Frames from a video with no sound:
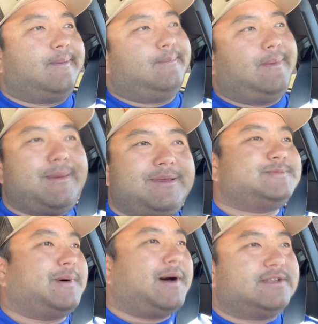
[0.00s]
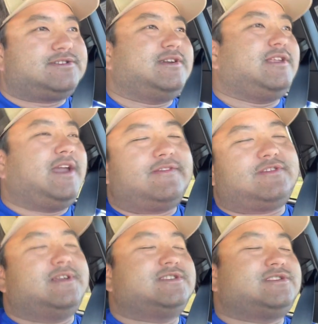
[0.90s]
maybe sponsored and you have to
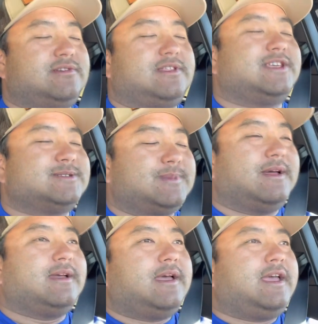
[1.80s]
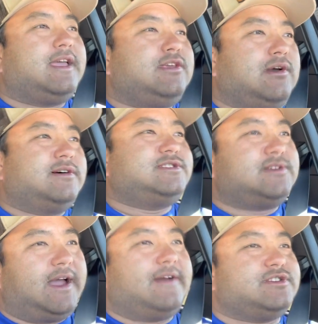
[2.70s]
run certain things, but you also
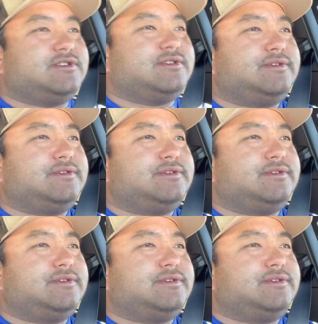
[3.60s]
have to,